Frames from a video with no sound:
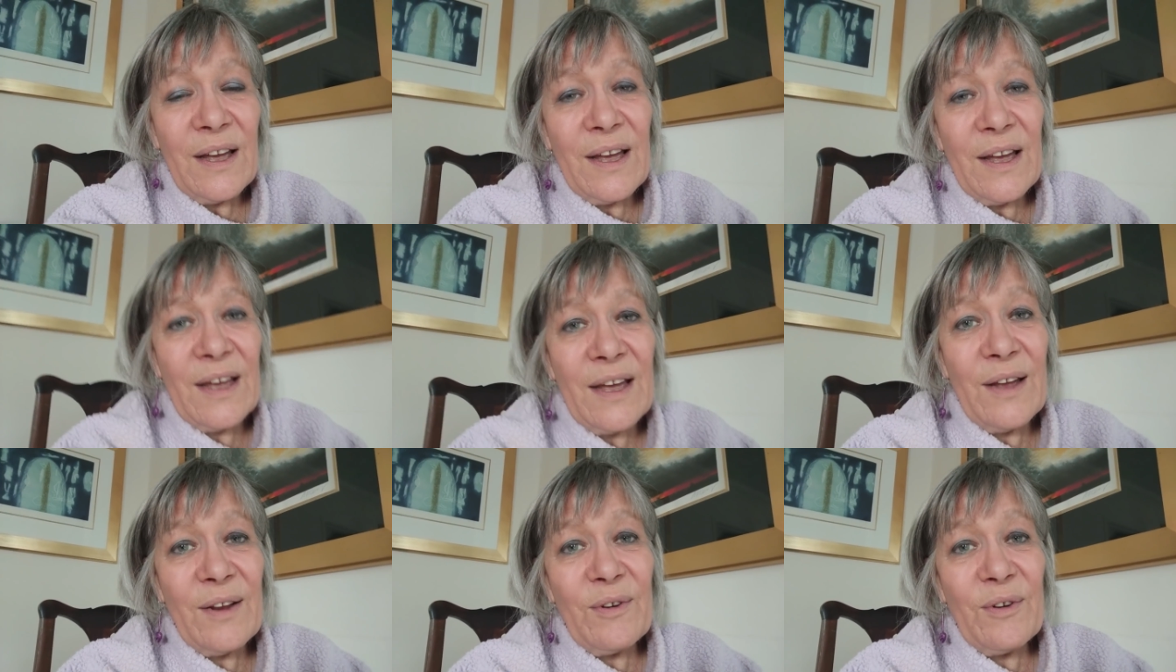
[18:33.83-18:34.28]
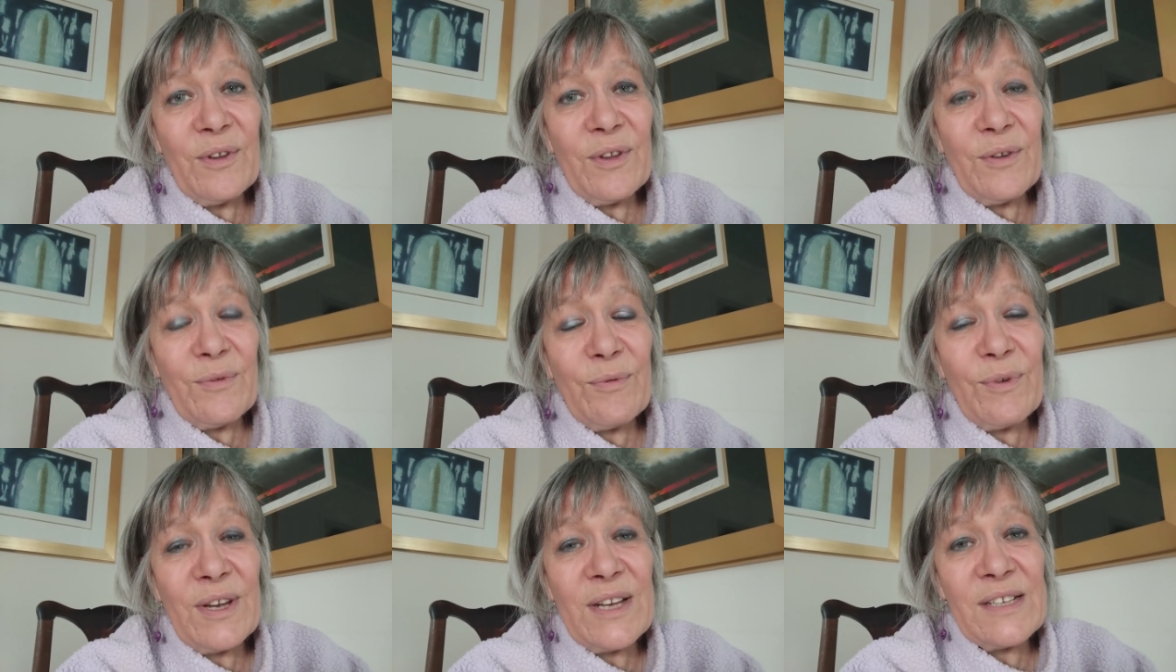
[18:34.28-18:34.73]

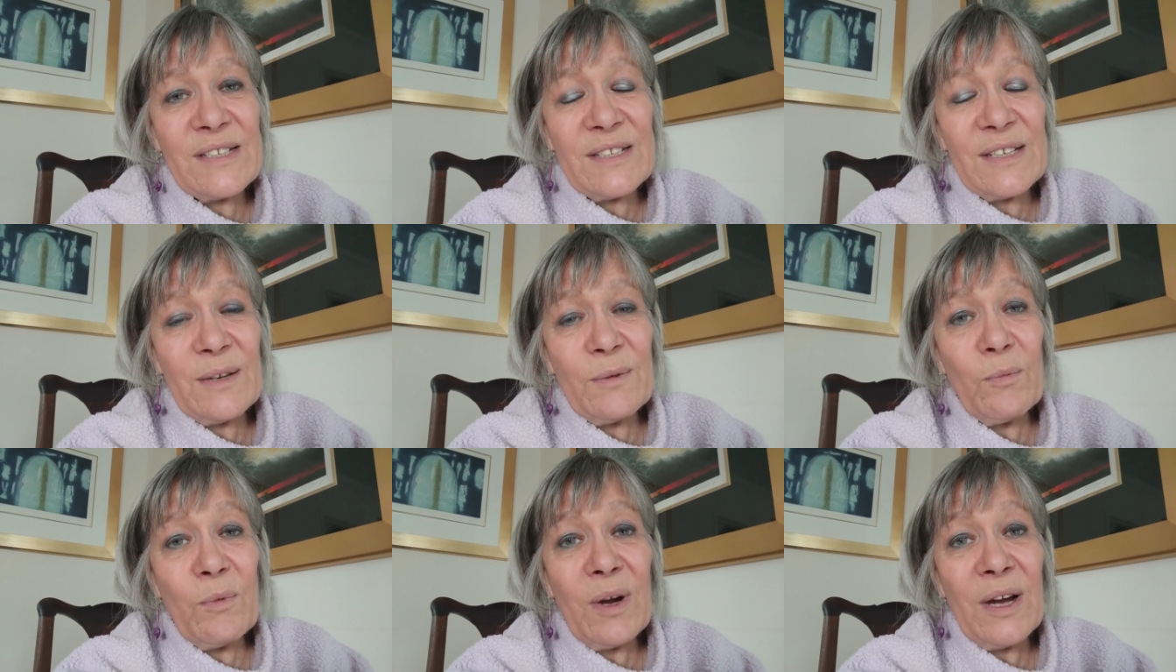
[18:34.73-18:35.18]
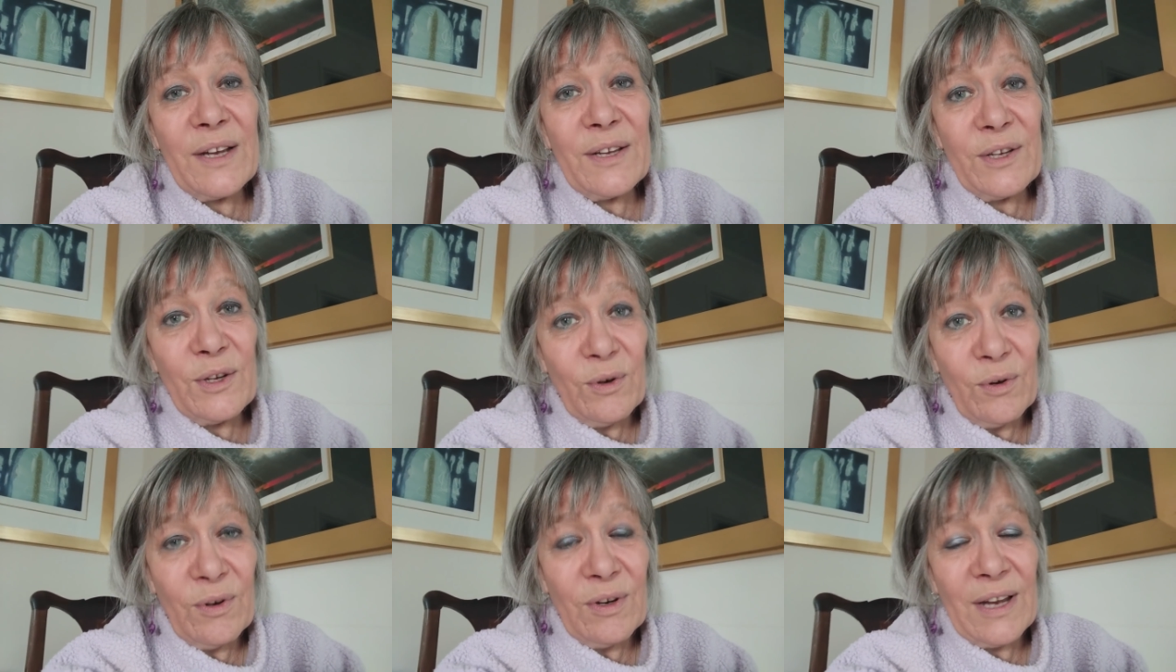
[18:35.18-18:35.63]
the reasoning why
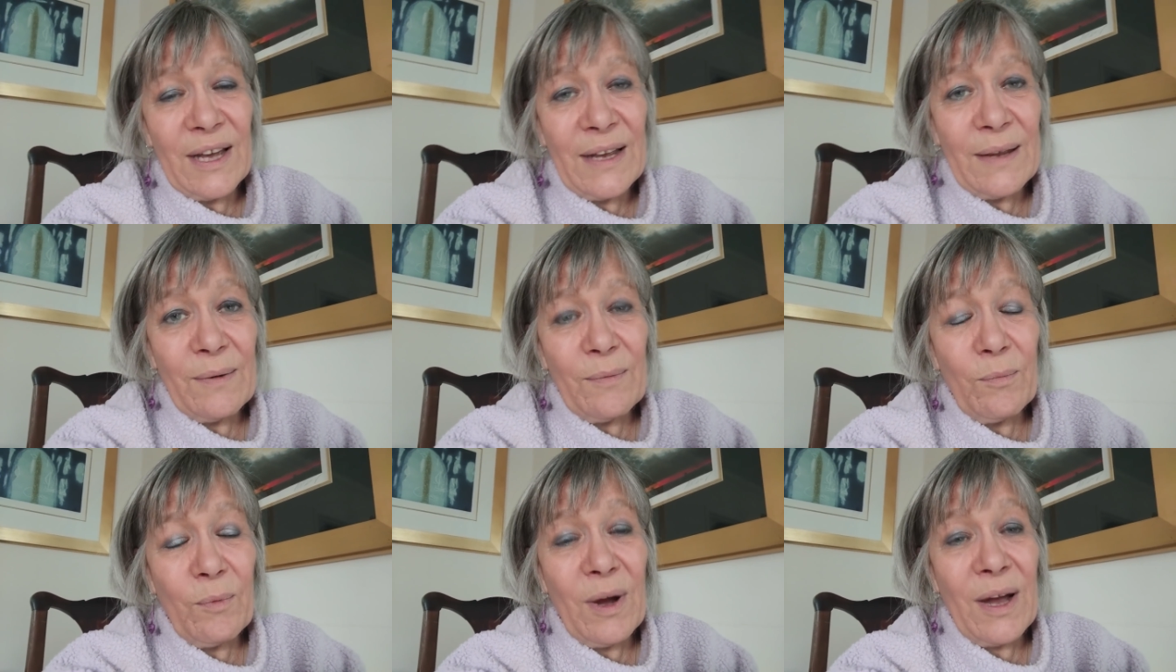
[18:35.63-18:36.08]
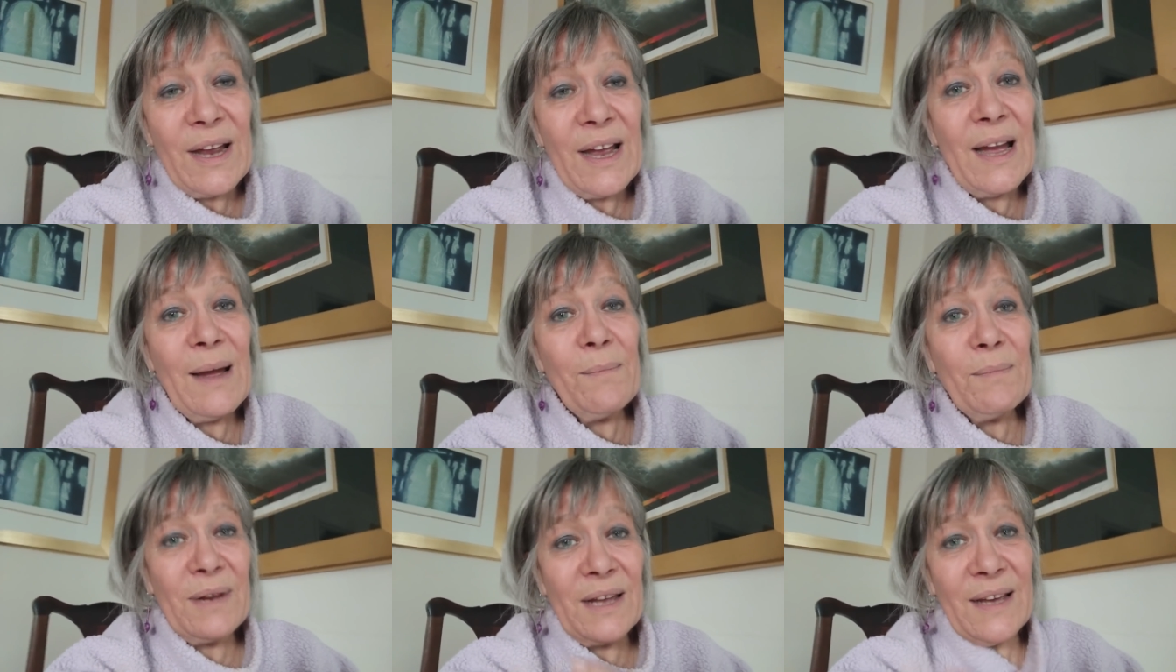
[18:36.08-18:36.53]

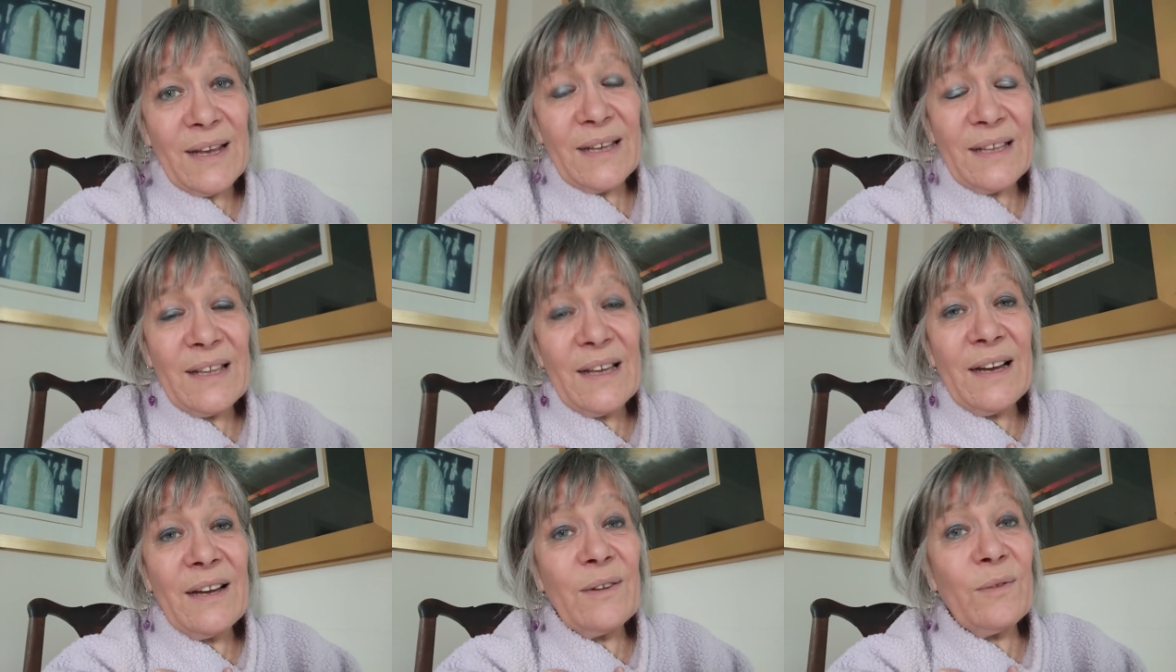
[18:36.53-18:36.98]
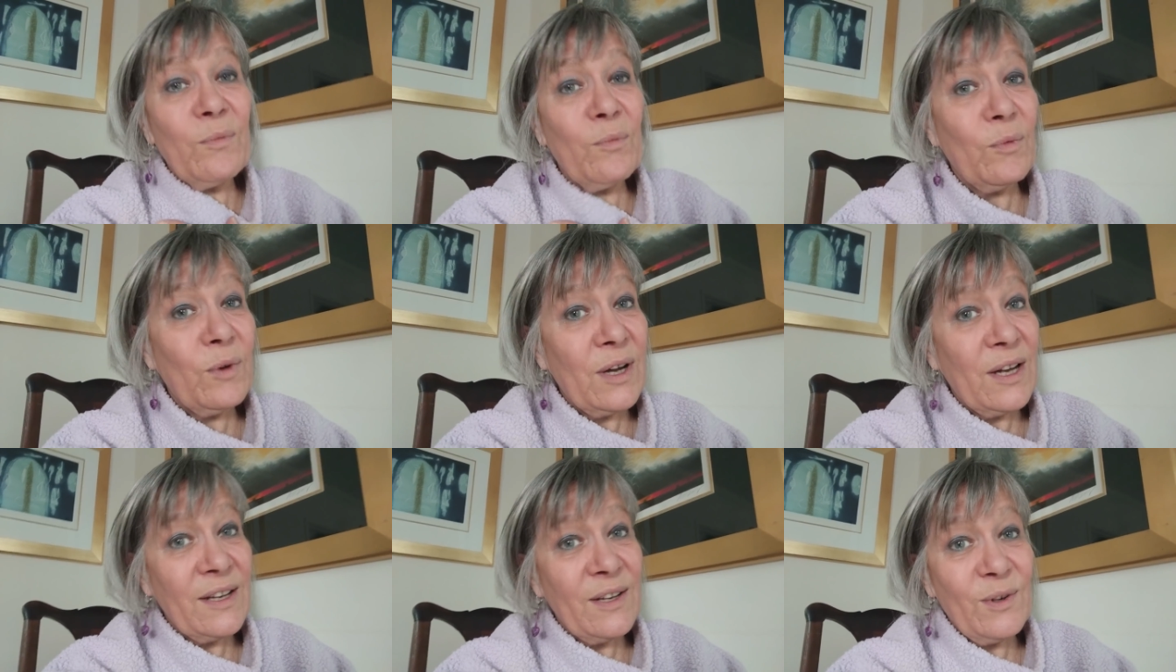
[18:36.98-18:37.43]
I'm like that
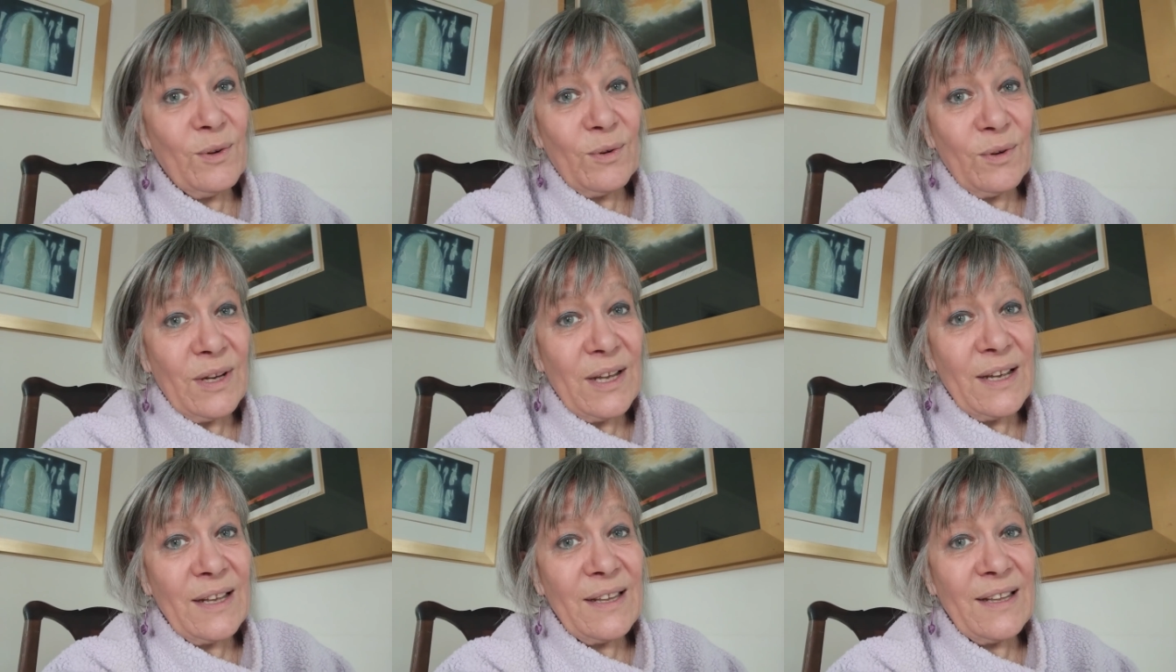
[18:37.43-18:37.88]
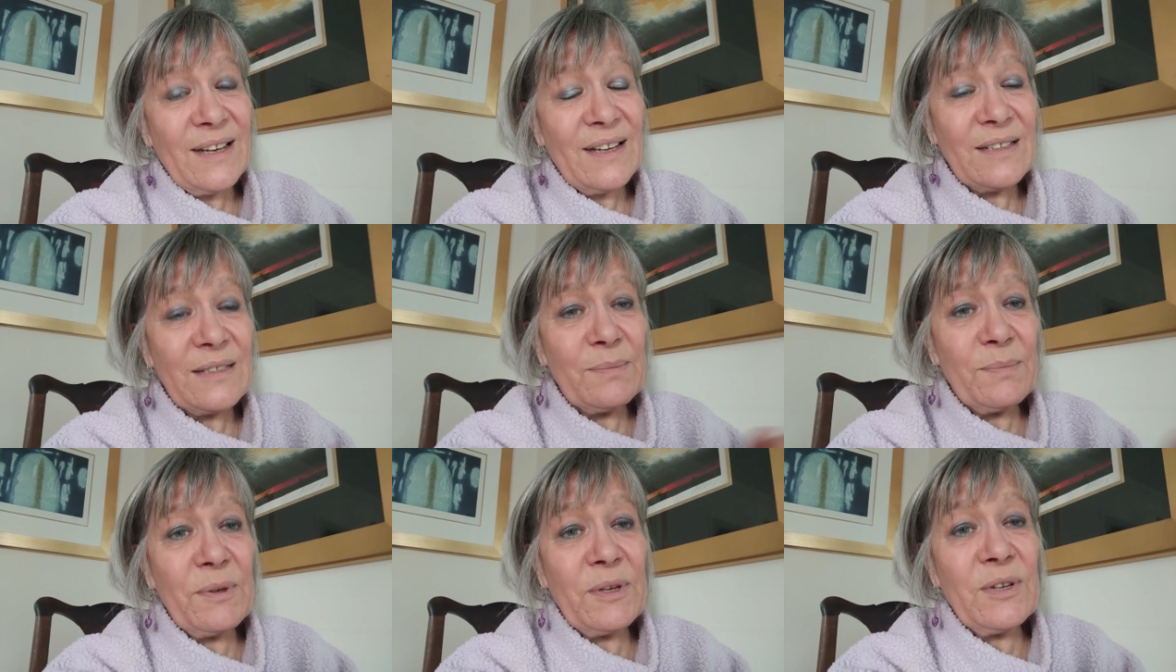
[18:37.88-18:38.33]
and why you're like that,